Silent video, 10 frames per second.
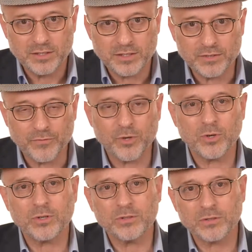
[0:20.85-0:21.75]
If
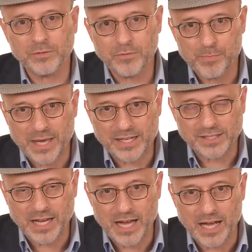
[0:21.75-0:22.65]
you spend
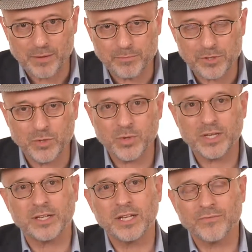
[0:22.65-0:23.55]
time doing
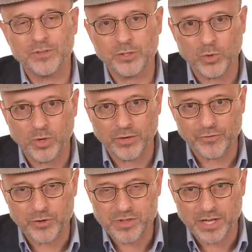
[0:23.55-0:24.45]
an inventory of
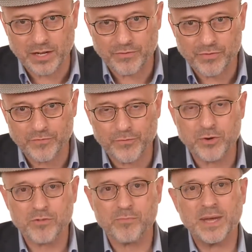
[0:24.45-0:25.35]
yourselves, if you're
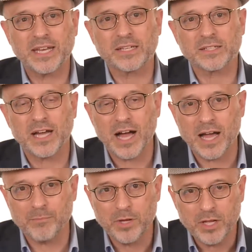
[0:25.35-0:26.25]
spending
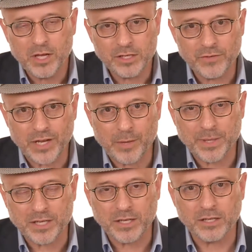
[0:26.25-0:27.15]
time
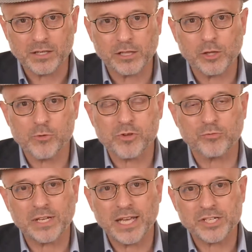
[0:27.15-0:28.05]
developing a closer
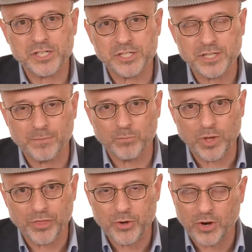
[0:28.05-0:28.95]
relationship
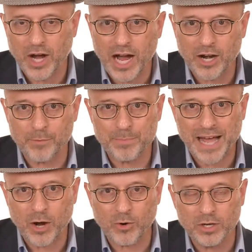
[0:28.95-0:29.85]
with your higher
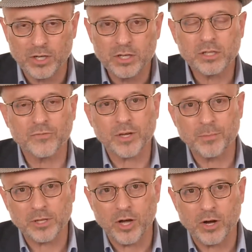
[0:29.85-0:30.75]
power, you've come a
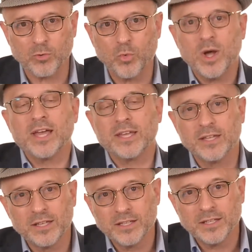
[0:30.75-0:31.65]
long way.
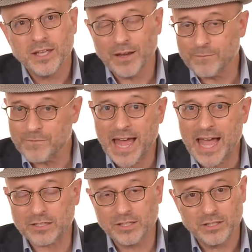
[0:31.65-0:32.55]
And in
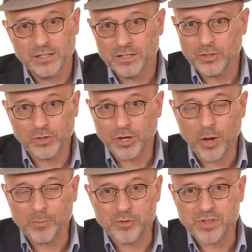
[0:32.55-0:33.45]
fact, you could
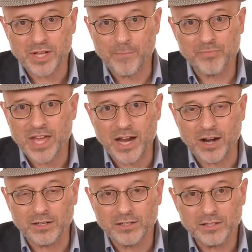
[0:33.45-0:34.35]
almost stop
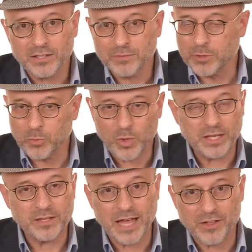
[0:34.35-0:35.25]
there. But
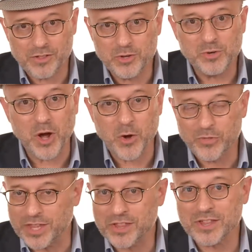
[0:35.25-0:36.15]
as you know,
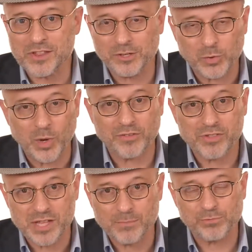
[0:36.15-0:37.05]
this is a
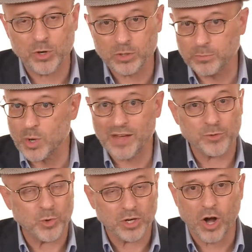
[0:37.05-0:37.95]
12-step program. We have to
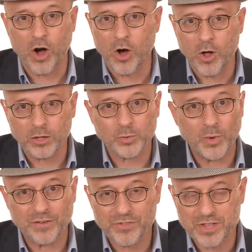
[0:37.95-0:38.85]
work all
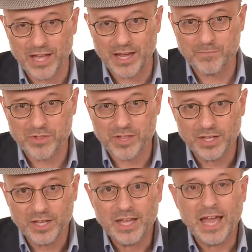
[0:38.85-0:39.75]
12 steps,
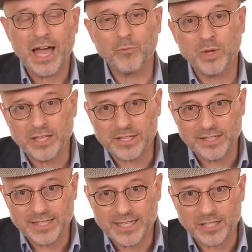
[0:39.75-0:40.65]
and we
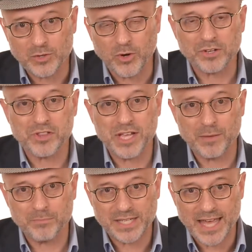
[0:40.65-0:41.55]
continue on
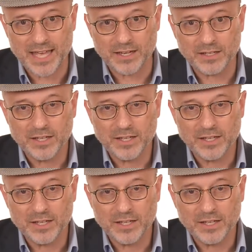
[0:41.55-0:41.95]
step 10.